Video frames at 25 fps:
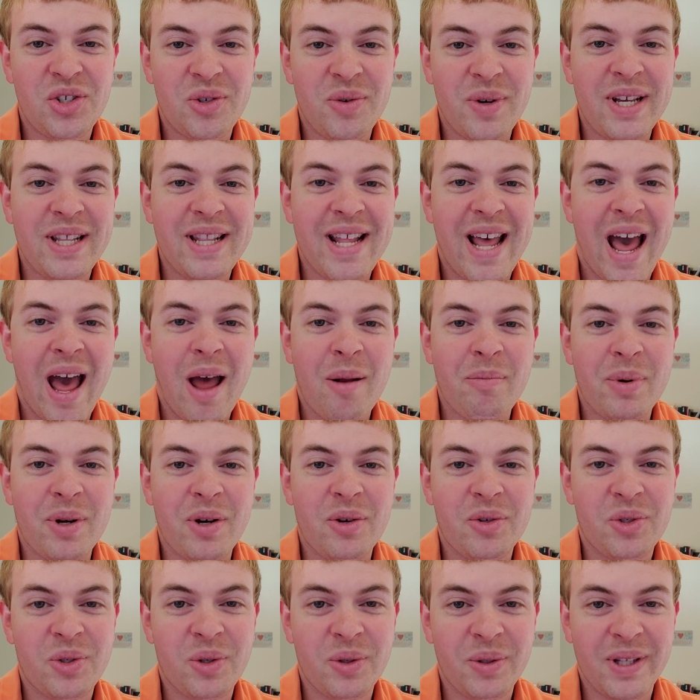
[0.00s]
doing that, but
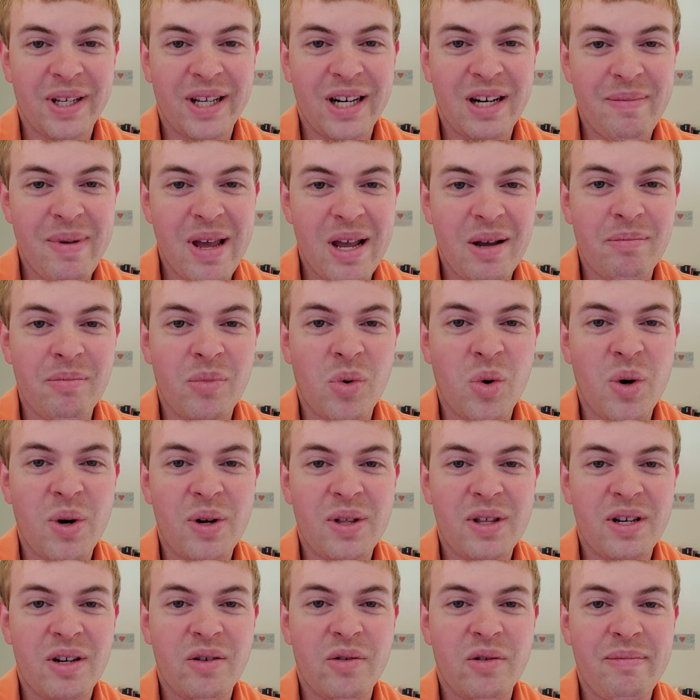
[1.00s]
you're certainly going to make
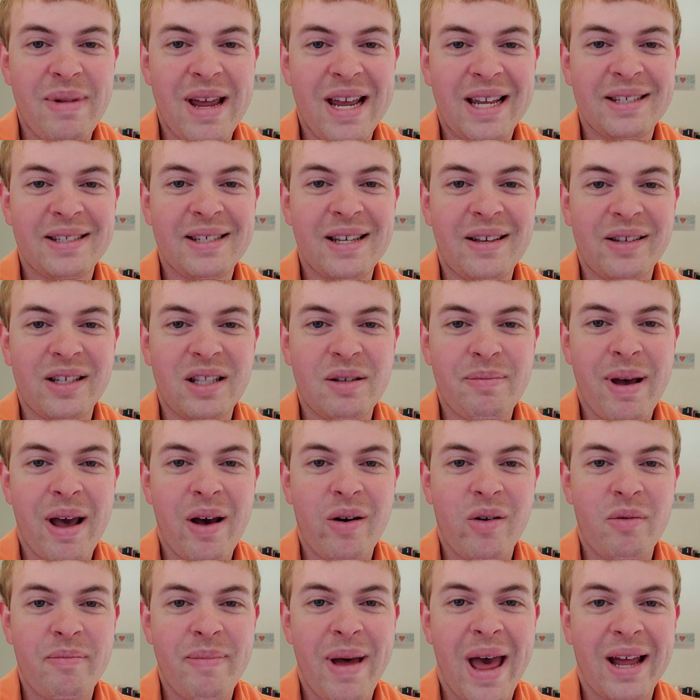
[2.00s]
more than you would make selling the
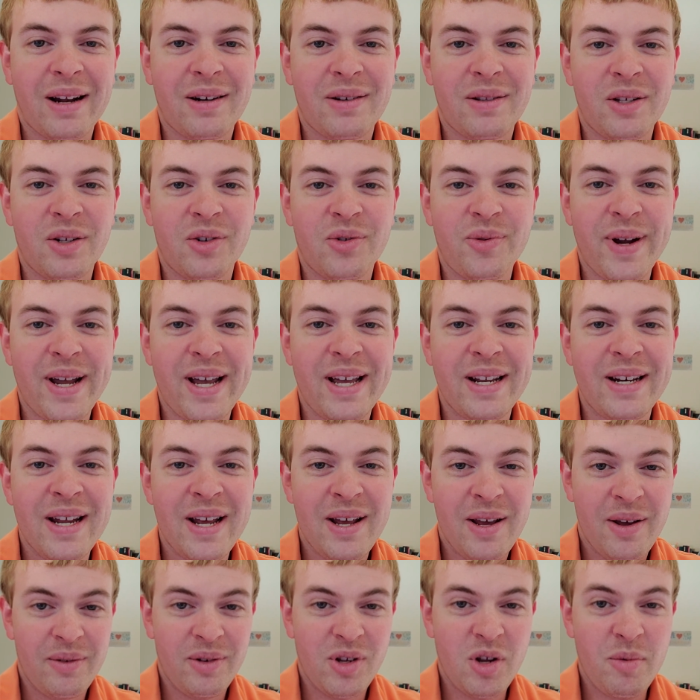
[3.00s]
power back to the grid.
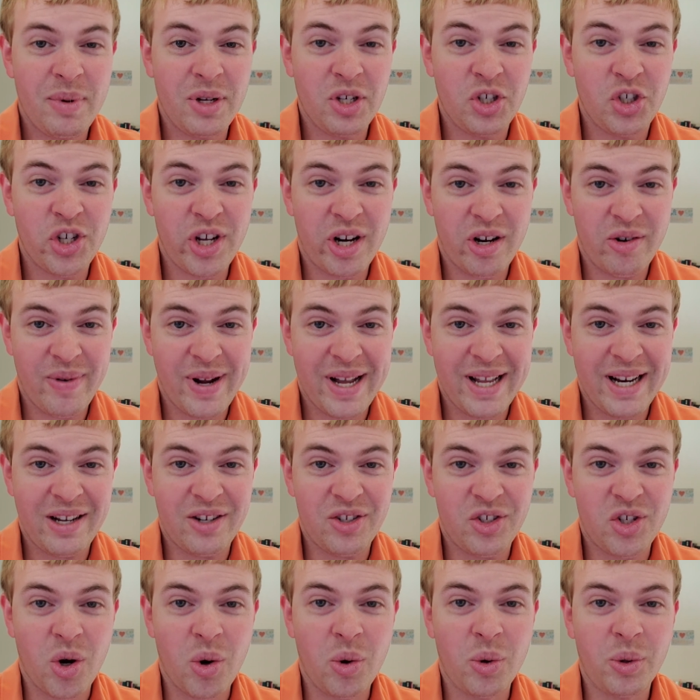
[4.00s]
You'd be
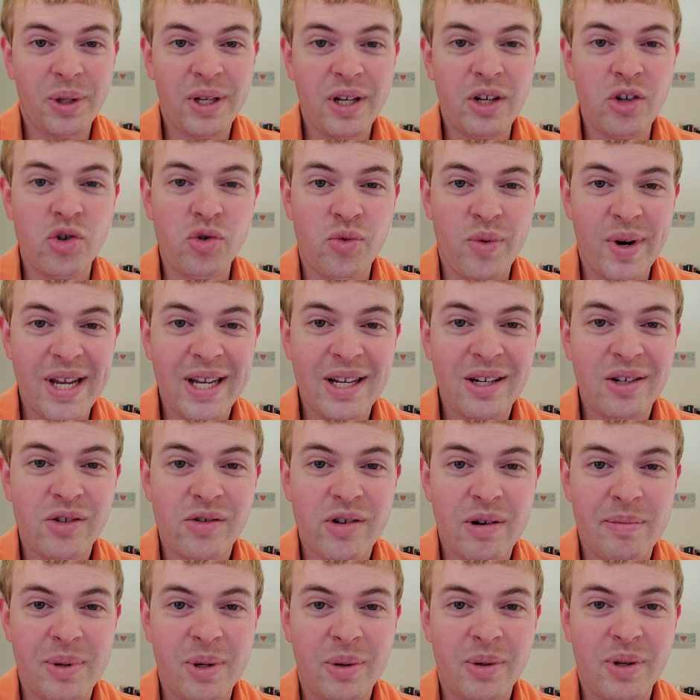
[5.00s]
generating totally green
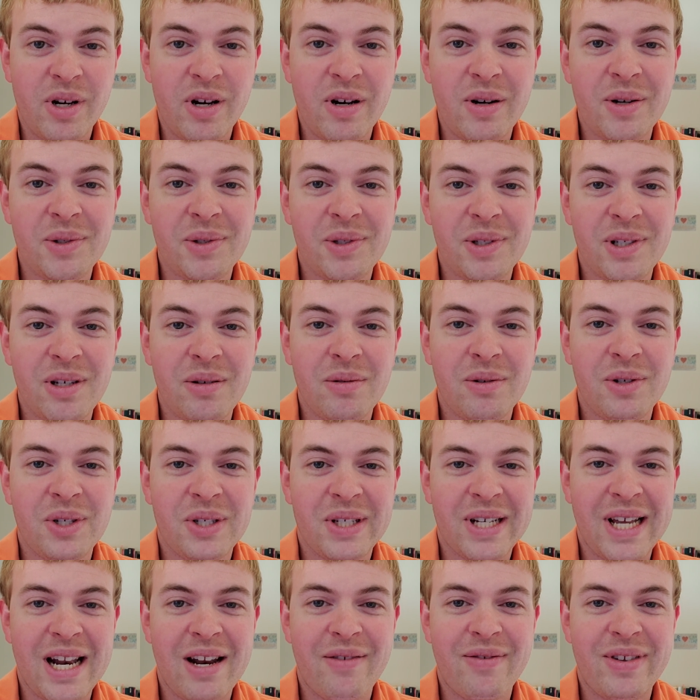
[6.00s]
cryptocurrency, which
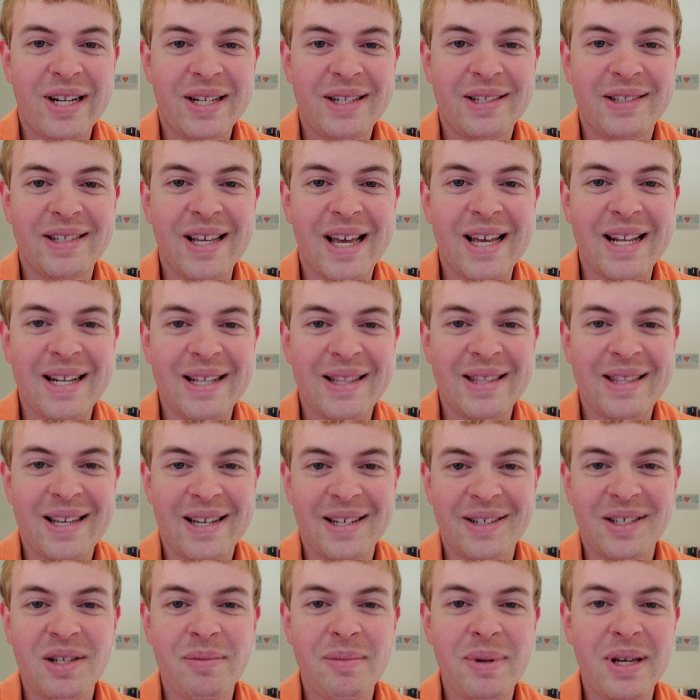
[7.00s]
is kind of an exciting
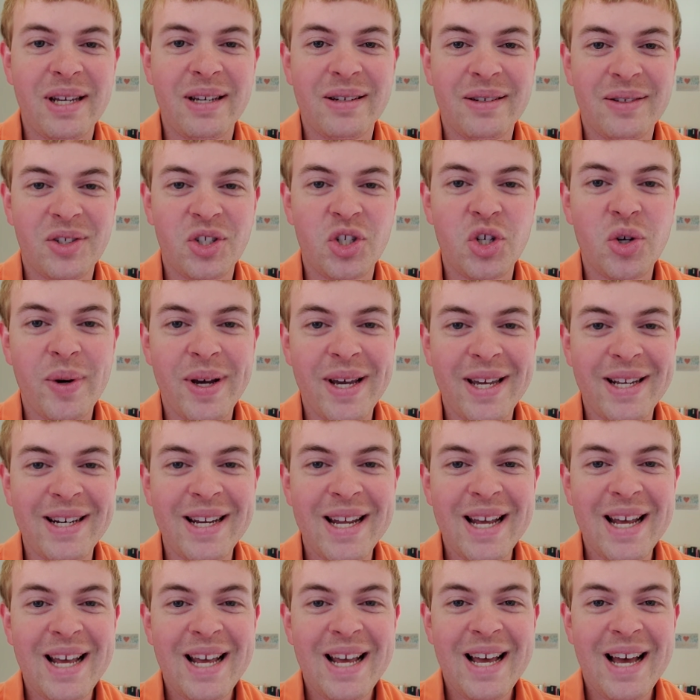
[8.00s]
thing to be doing.
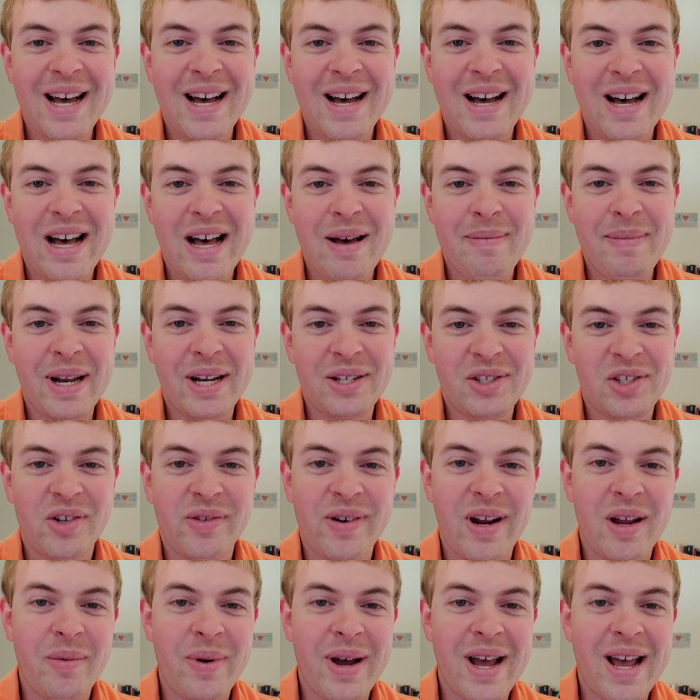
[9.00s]
And it's a
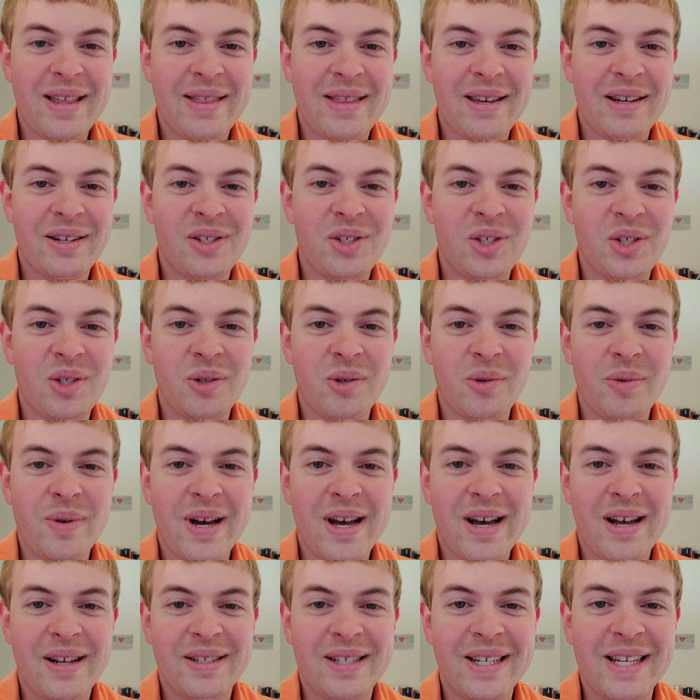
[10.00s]
great way, I think,
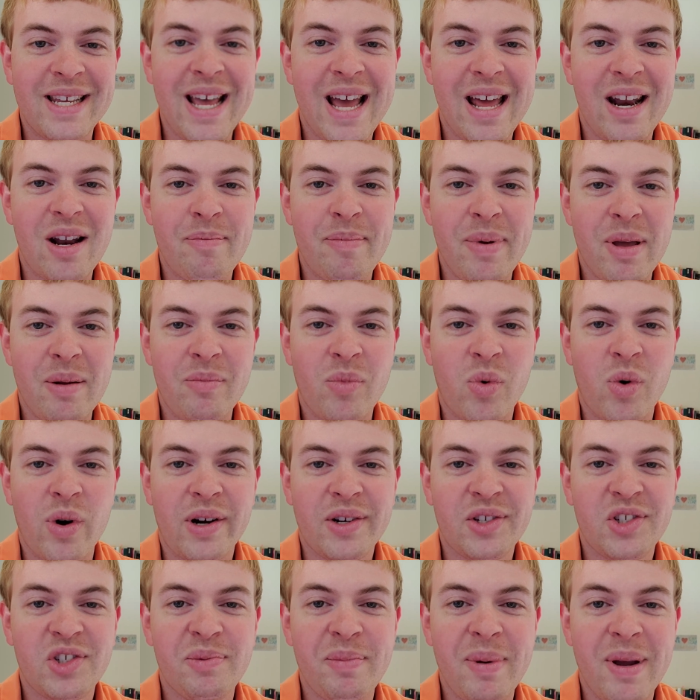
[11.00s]
to get a bit more
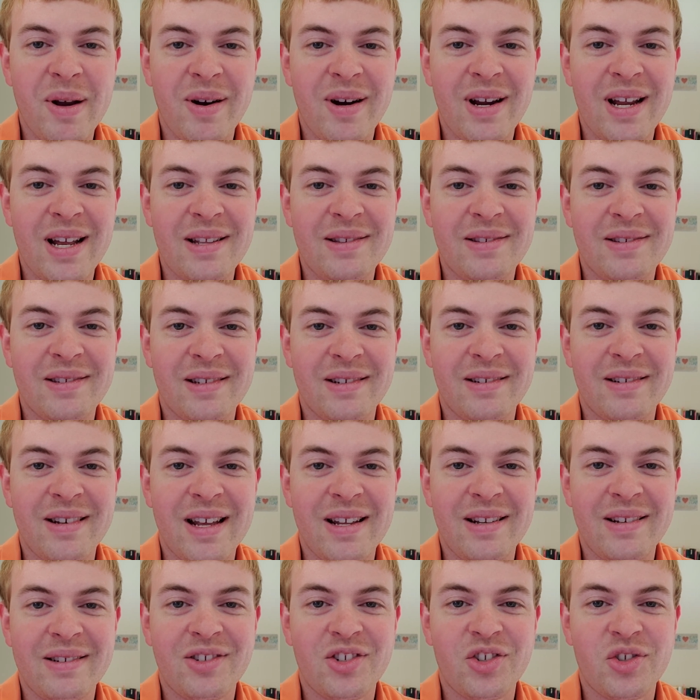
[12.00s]
experience
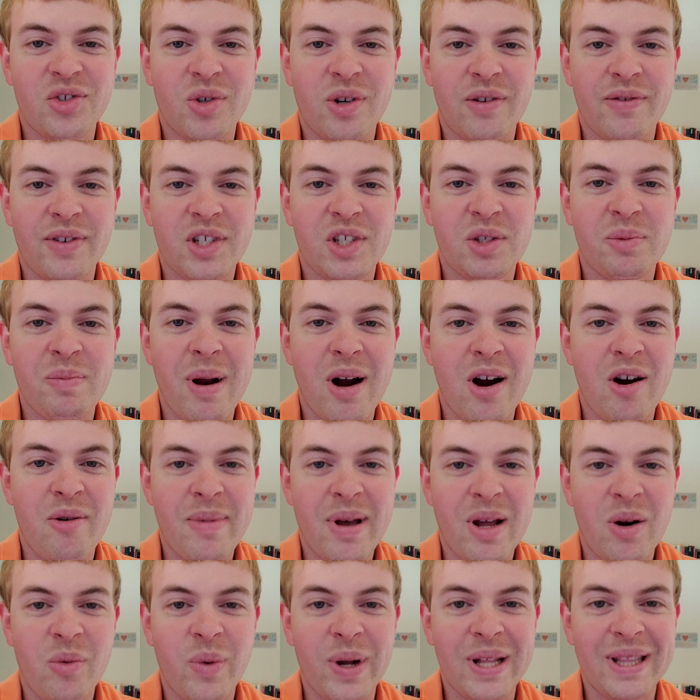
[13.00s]
and just sort of
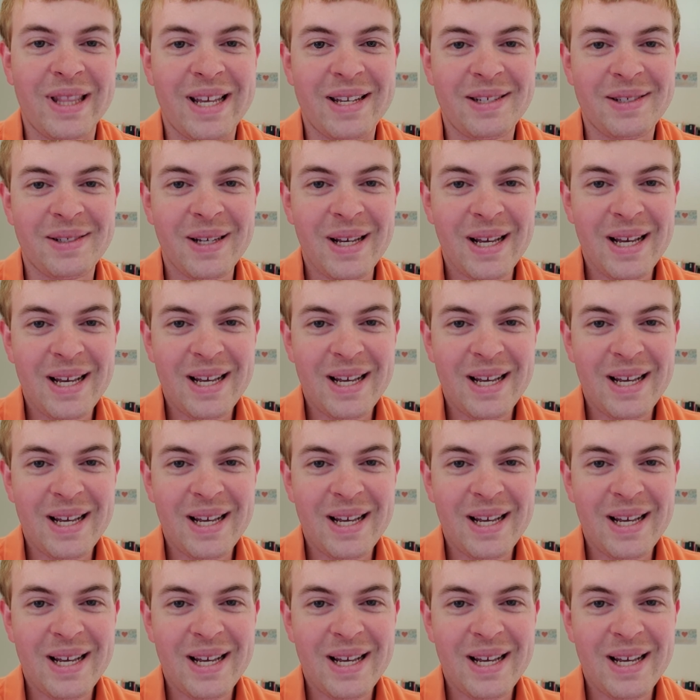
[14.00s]
experiment with this.